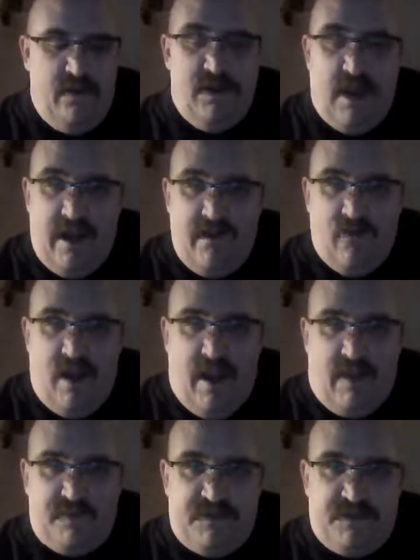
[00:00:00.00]
9
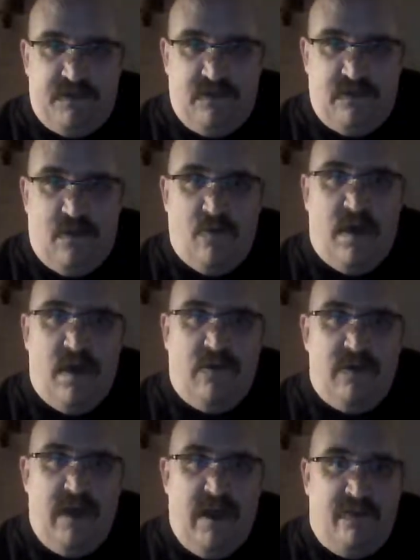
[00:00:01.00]
wraps
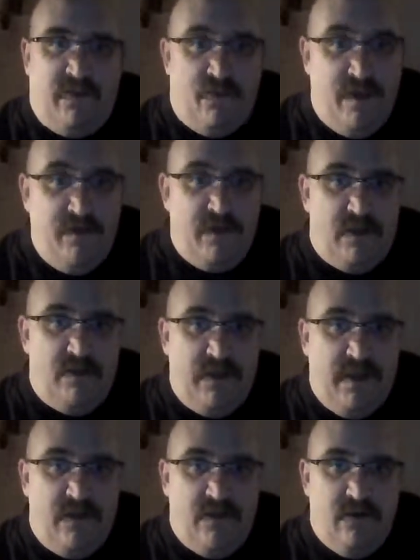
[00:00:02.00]
around a
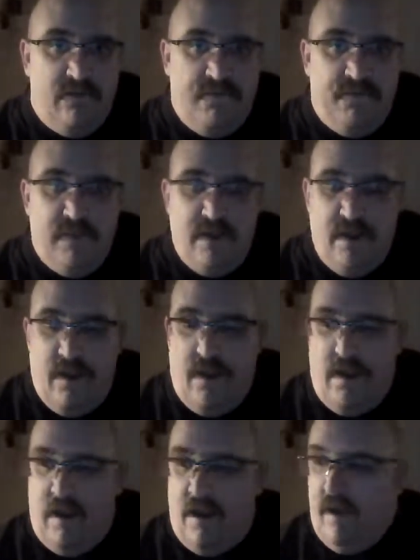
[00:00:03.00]
3mm.
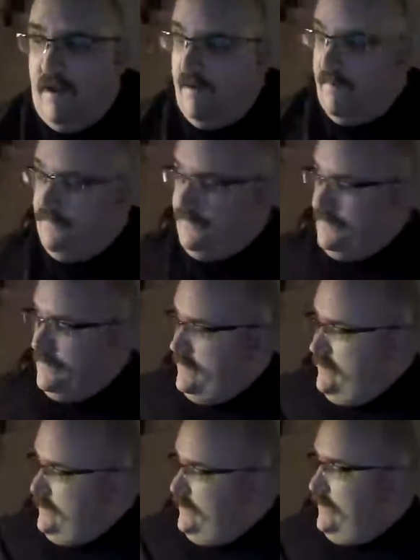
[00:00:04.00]

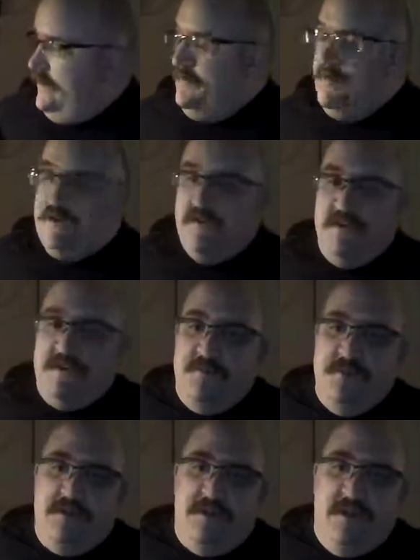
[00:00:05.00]
Hold on, let me turn this
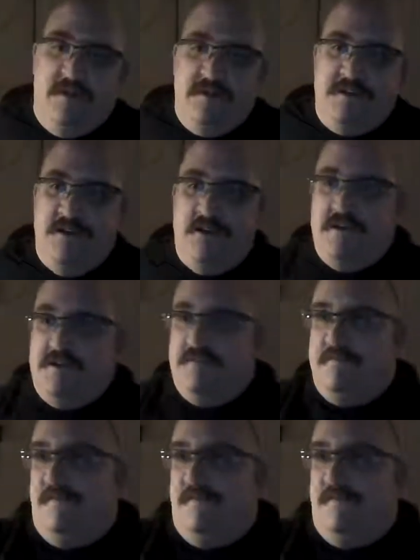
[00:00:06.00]
music down a touch.